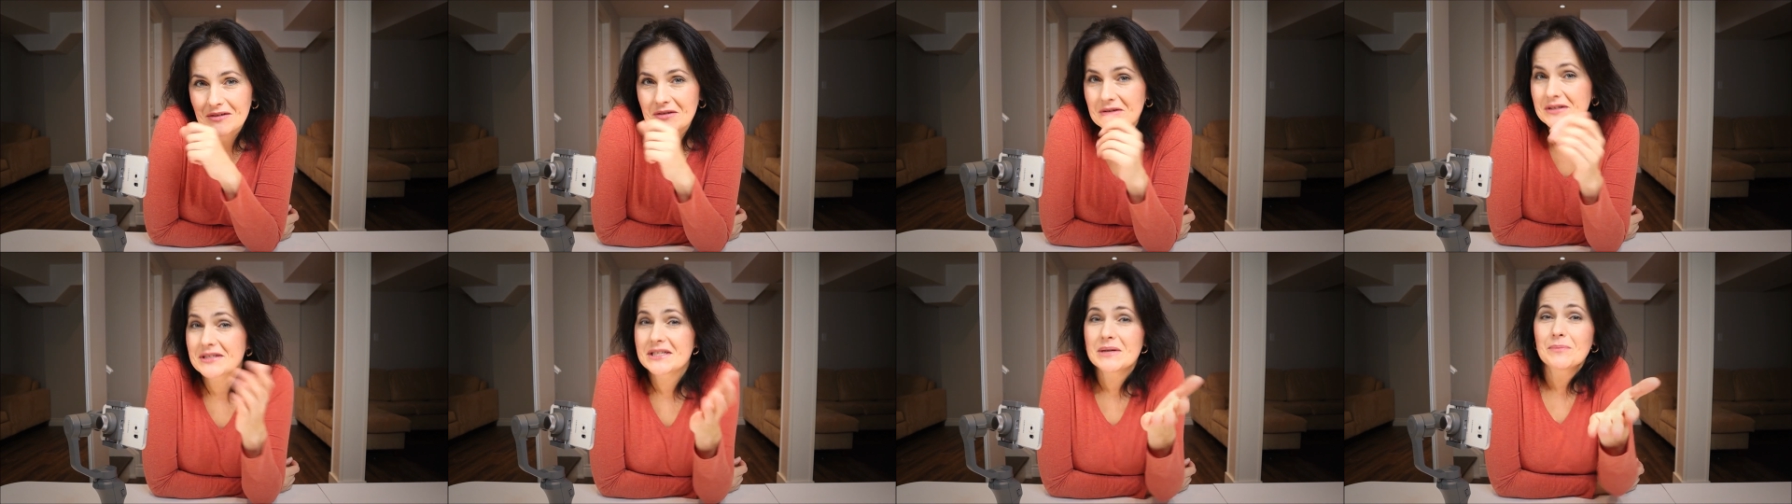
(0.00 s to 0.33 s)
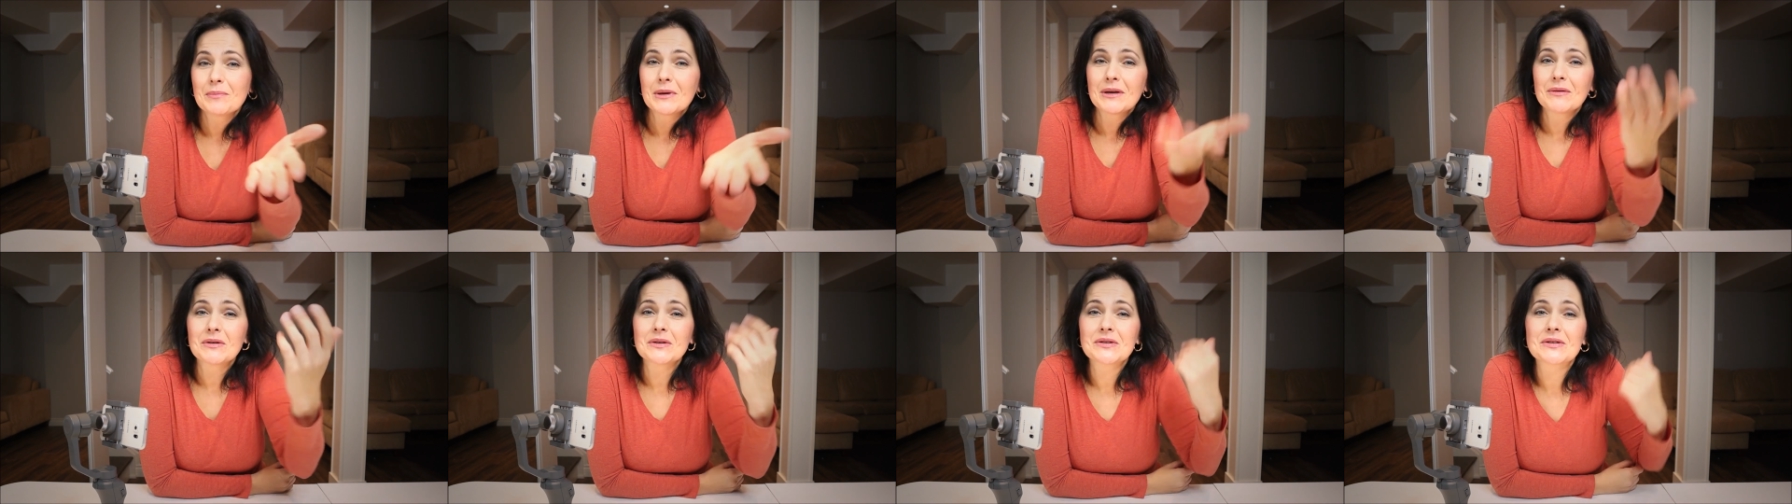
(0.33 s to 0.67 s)
or
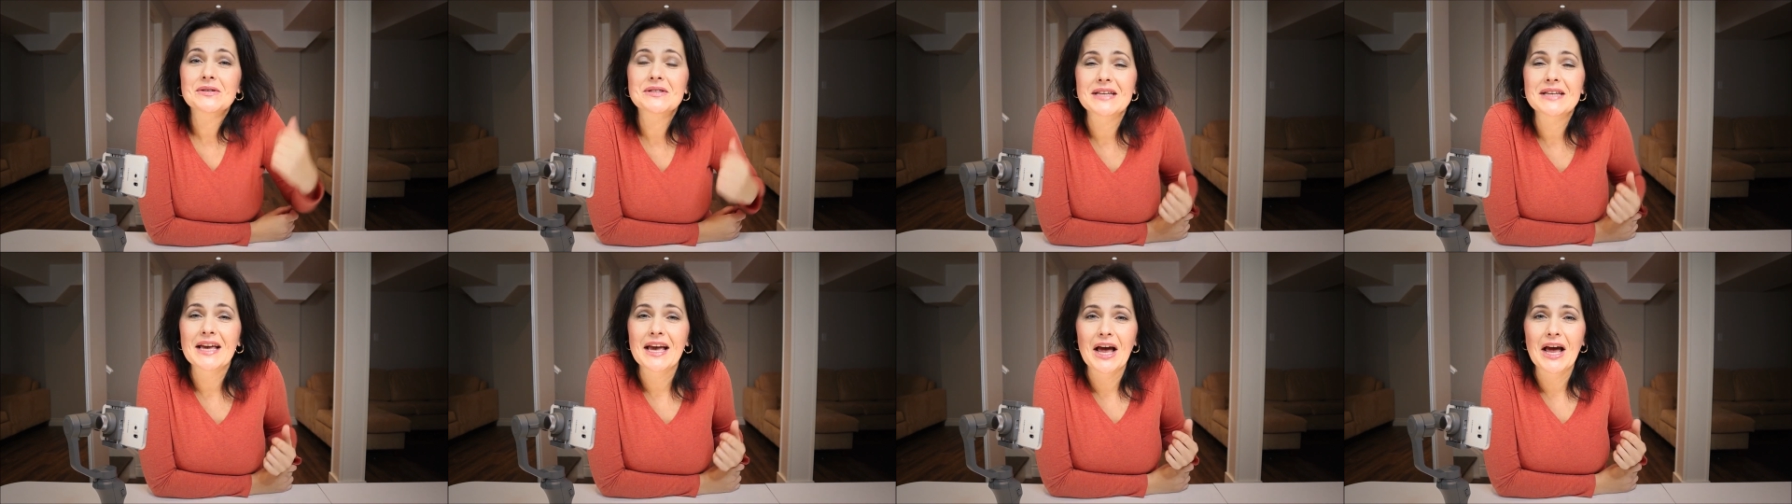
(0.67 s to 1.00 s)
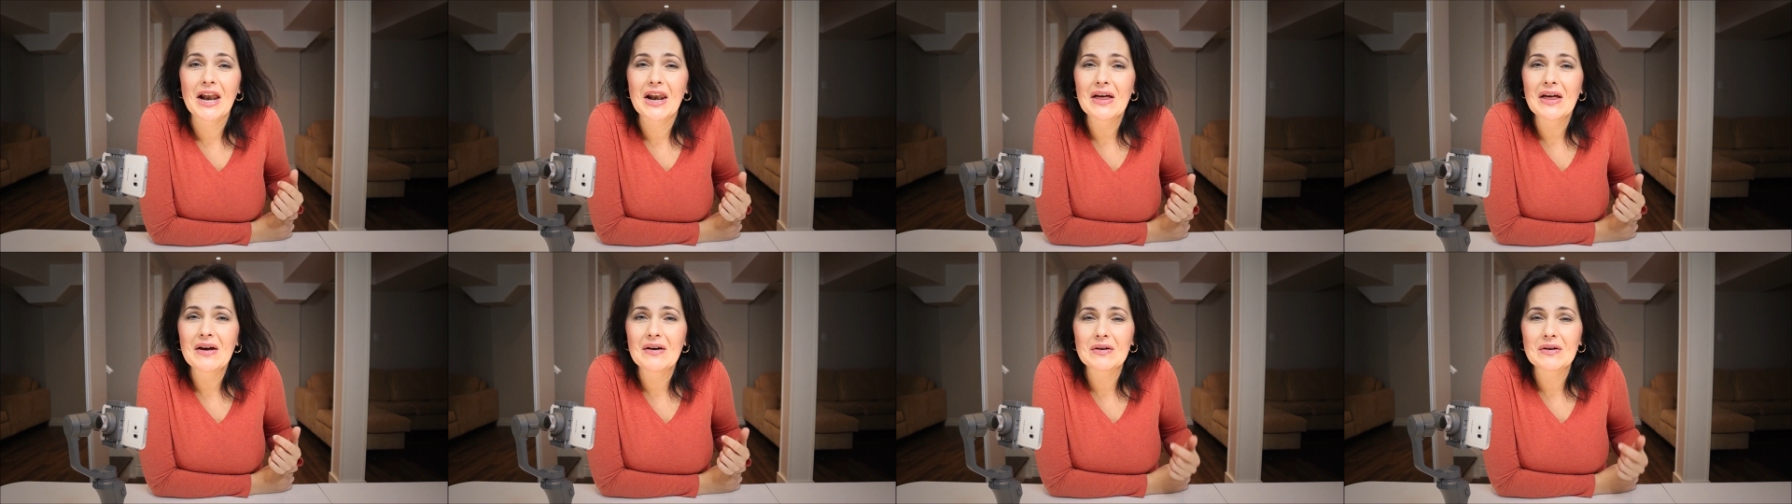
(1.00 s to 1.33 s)
simply want to say
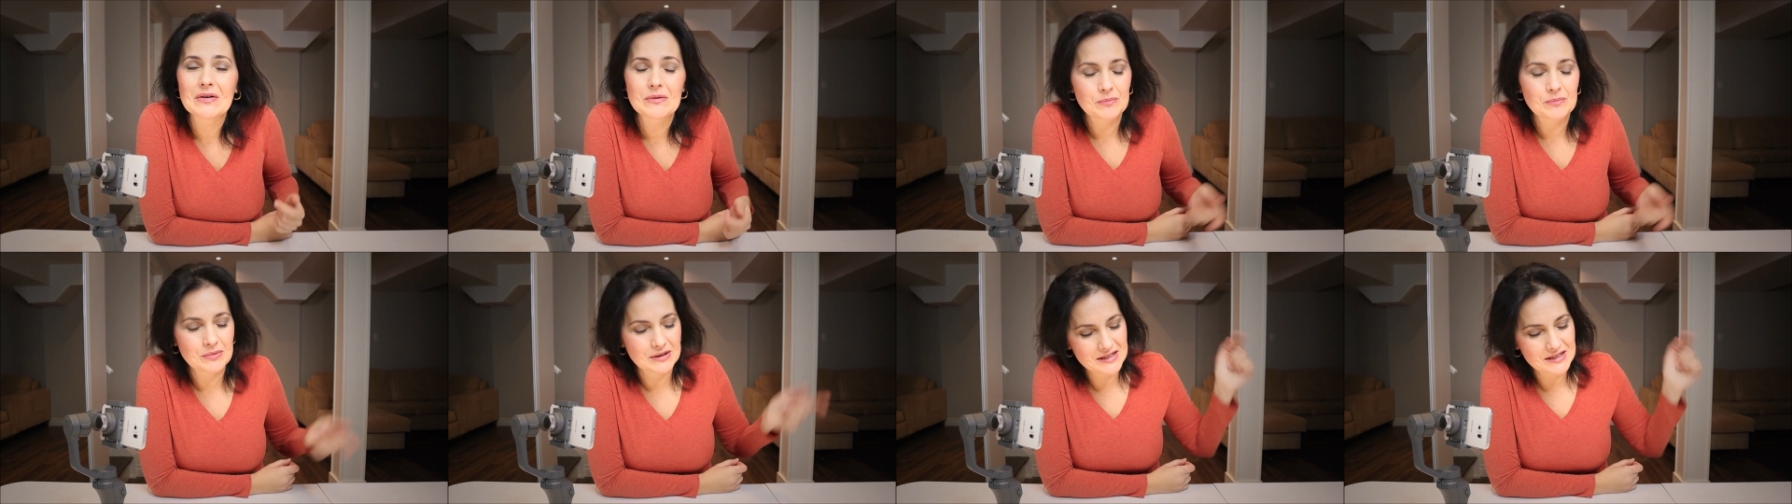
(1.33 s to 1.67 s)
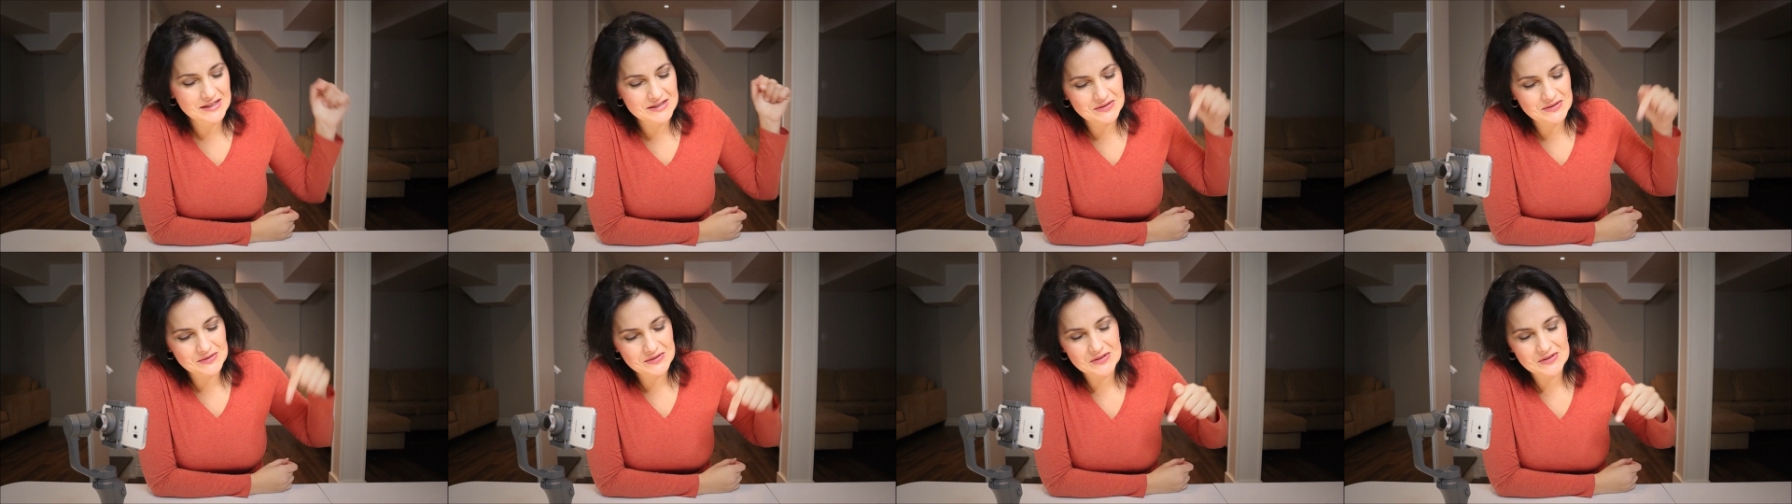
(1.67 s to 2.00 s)
hello,
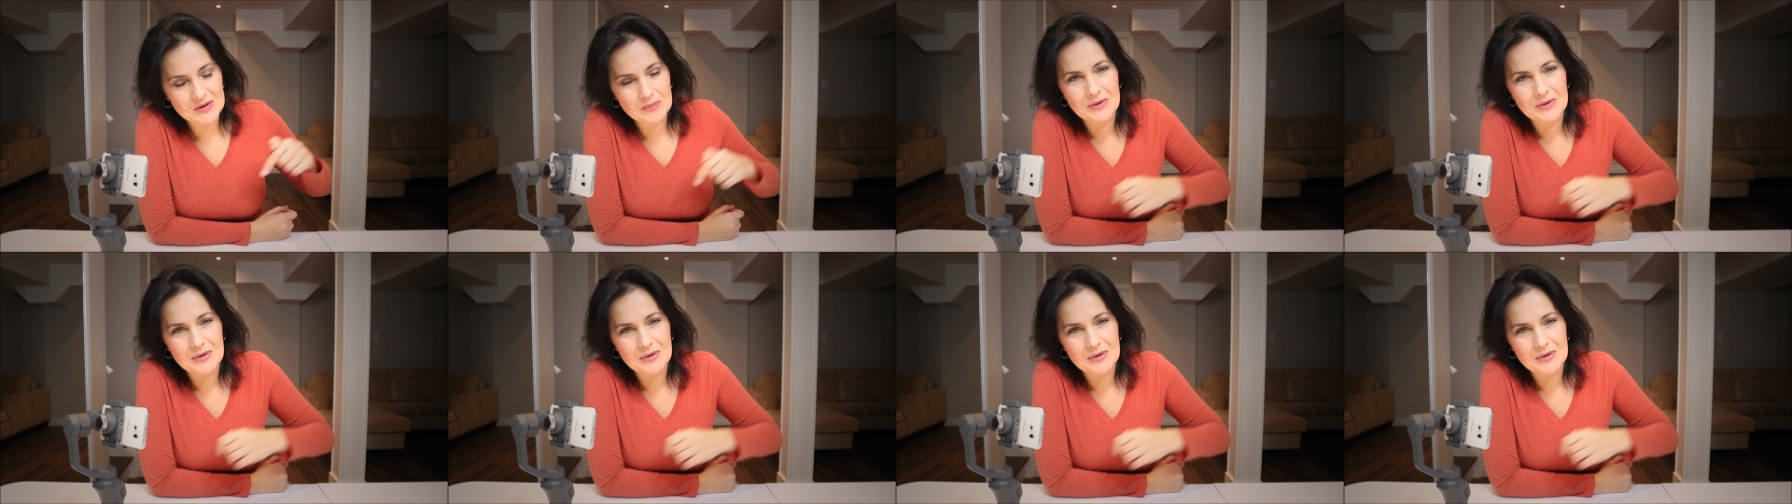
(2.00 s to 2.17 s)
please do so